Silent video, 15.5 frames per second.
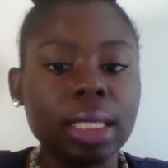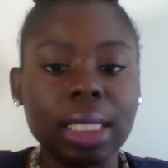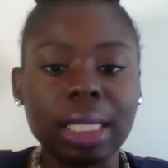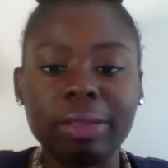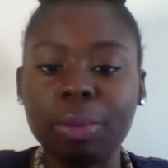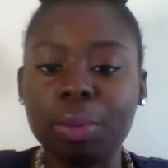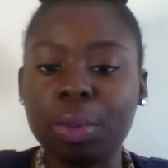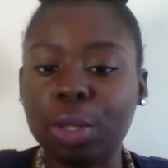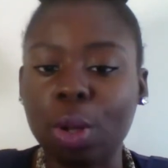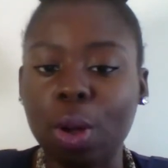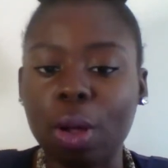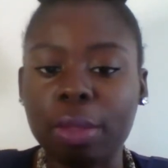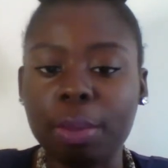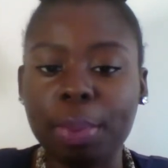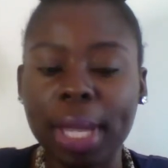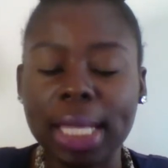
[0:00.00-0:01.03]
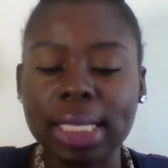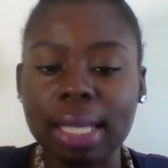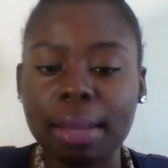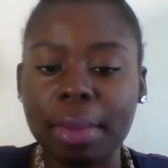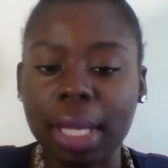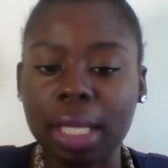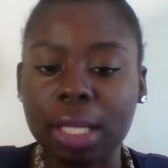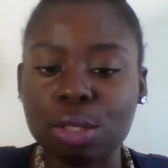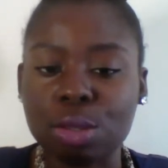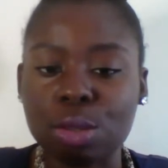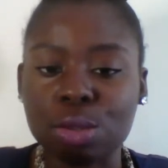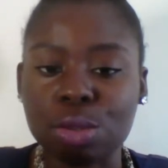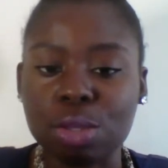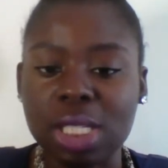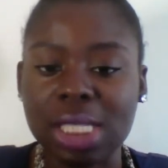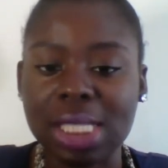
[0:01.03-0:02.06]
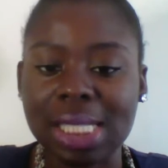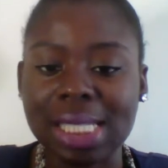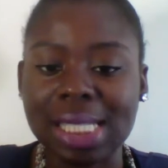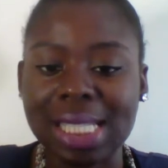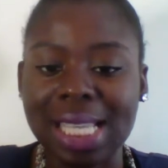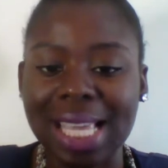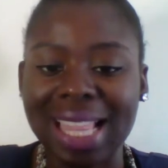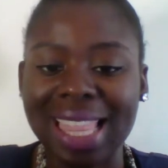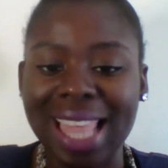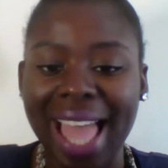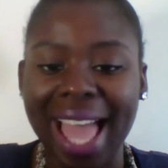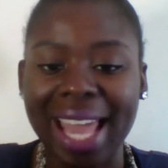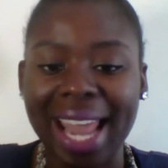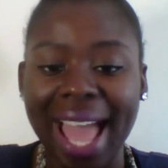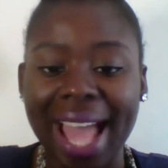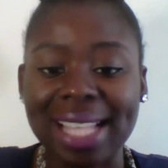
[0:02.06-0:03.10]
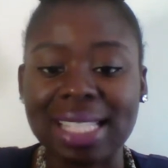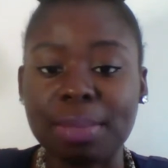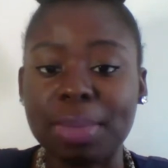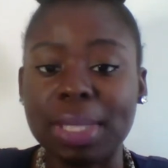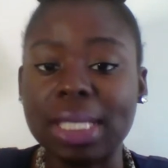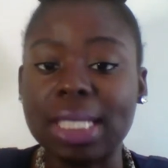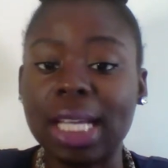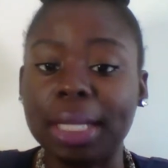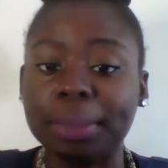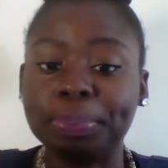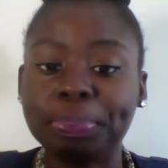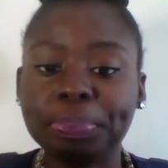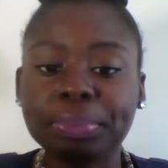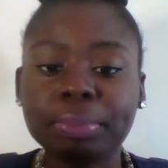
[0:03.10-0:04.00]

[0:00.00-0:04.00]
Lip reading: even with all the pandemic and the social distancing that had to be done.